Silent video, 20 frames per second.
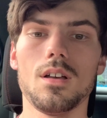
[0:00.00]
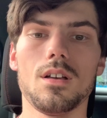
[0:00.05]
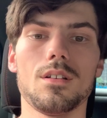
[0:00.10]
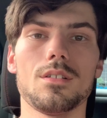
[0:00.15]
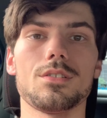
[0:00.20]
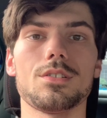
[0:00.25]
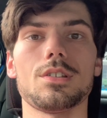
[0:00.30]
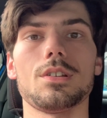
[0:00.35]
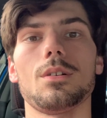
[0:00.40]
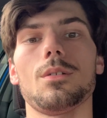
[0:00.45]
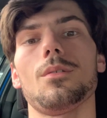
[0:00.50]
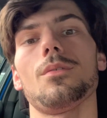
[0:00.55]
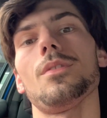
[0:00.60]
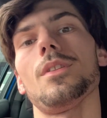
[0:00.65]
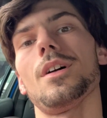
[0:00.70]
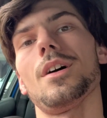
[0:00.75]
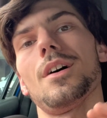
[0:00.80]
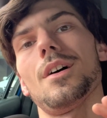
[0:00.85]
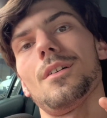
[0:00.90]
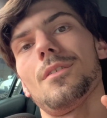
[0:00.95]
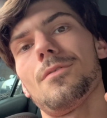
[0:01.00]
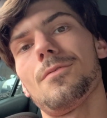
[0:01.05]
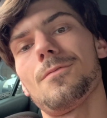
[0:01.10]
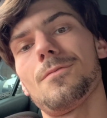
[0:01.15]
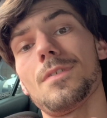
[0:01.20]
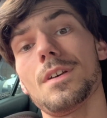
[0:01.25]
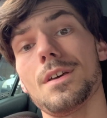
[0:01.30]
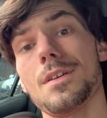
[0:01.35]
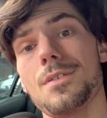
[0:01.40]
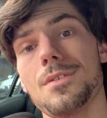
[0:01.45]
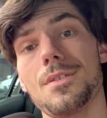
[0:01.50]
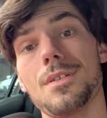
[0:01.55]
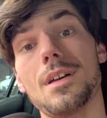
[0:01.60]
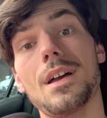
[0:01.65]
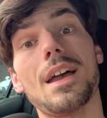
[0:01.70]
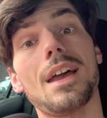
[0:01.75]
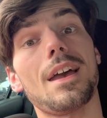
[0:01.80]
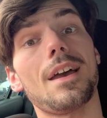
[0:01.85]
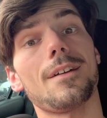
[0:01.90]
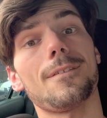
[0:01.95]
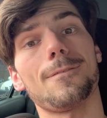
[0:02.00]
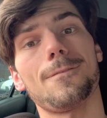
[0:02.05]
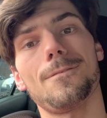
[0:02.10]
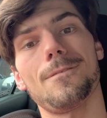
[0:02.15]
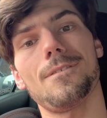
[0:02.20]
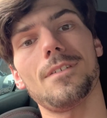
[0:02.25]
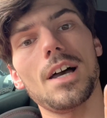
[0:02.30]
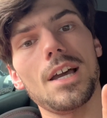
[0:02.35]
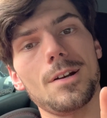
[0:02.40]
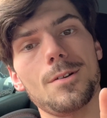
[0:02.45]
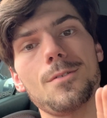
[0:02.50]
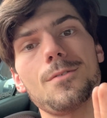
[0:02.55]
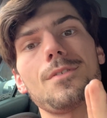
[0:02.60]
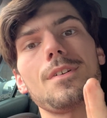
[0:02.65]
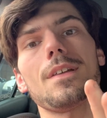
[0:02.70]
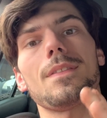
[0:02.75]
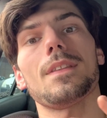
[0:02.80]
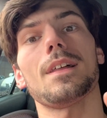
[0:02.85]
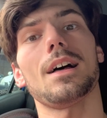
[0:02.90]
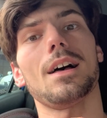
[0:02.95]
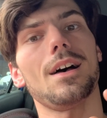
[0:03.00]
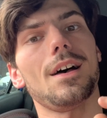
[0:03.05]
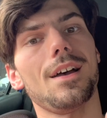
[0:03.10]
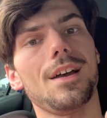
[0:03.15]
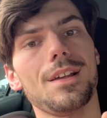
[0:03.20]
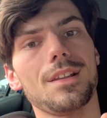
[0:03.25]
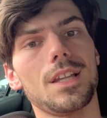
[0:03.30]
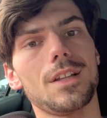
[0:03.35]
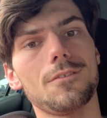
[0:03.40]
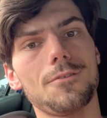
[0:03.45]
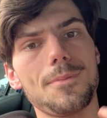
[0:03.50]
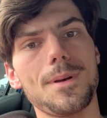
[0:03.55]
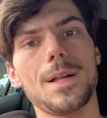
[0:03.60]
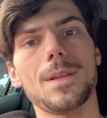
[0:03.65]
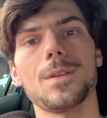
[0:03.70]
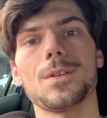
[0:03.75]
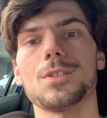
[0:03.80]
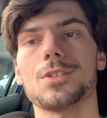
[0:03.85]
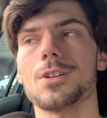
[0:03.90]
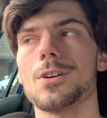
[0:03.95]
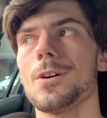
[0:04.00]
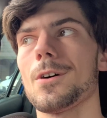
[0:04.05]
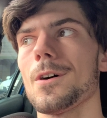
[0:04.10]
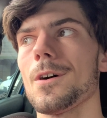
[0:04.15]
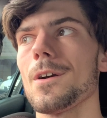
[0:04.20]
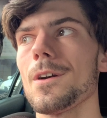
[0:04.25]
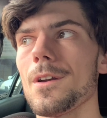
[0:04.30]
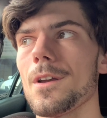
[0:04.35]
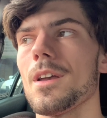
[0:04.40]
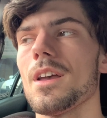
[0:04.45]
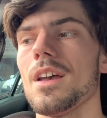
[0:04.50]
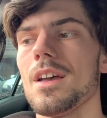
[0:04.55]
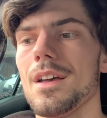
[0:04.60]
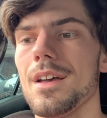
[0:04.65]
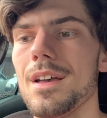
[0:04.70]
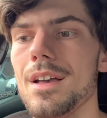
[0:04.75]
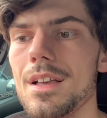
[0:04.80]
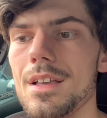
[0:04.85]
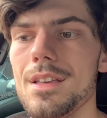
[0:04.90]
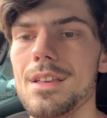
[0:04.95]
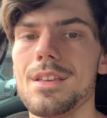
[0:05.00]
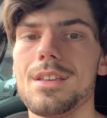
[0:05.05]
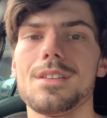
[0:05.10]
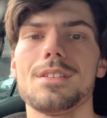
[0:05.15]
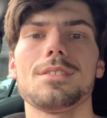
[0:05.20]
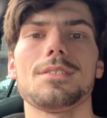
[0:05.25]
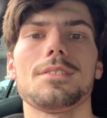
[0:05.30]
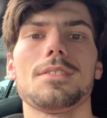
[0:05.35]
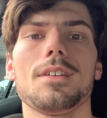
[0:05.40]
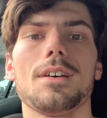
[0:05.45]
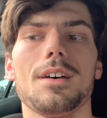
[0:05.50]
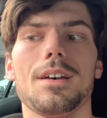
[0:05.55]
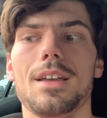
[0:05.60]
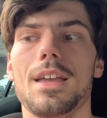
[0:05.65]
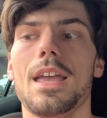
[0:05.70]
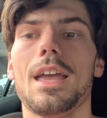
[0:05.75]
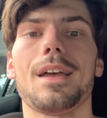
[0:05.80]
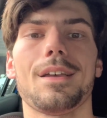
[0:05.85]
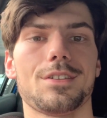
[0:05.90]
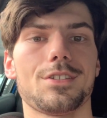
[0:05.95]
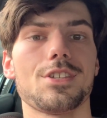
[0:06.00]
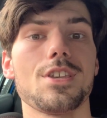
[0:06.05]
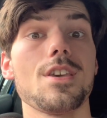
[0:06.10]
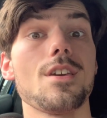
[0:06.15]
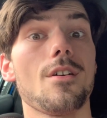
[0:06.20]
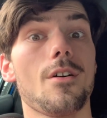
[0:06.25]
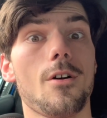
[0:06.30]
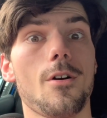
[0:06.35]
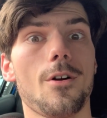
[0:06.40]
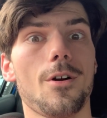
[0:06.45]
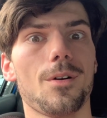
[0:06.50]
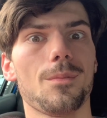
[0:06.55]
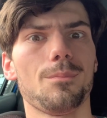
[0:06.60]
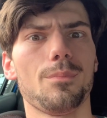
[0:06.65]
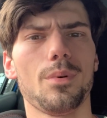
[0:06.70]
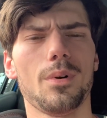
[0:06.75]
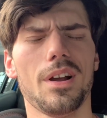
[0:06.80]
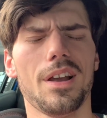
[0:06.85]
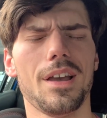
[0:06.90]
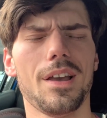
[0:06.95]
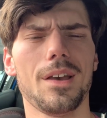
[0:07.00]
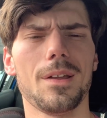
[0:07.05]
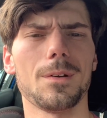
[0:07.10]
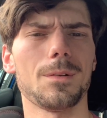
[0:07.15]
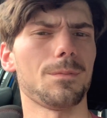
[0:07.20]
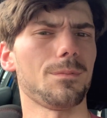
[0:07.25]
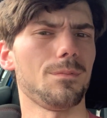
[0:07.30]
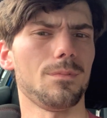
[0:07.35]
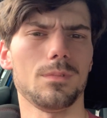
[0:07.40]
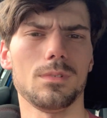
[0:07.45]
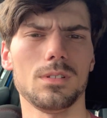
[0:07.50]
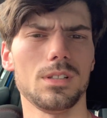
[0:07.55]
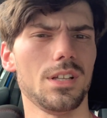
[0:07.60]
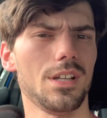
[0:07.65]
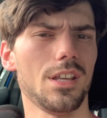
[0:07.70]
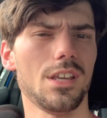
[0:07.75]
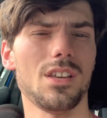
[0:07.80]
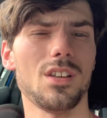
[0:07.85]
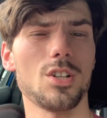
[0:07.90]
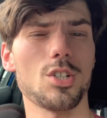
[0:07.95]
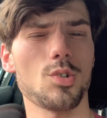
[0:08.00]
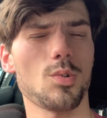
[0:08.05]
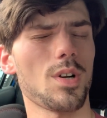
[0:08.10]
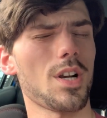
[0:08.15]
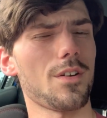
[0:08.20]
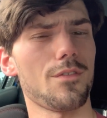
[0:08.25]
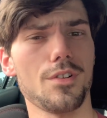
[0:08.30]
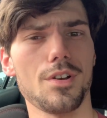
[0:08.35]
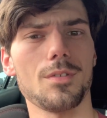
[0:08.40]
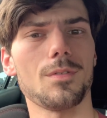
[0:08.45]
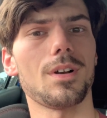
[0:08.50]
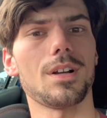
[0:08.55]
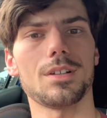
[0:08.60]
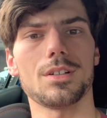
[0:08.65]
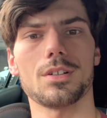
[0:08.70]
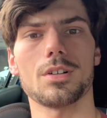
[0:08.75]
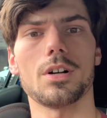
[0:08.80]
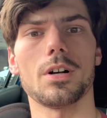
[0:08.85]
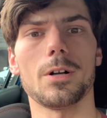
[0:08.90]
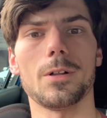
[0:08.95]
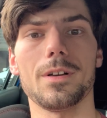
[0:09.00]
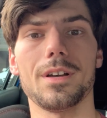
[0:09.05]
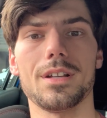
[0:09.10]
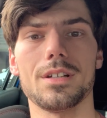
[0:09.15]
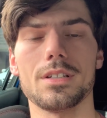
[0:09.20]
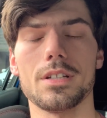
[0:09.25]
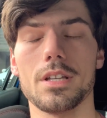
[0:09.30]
So the fifth and final thing that I love about this car is the SCR brand lineage, whatever you like to call it.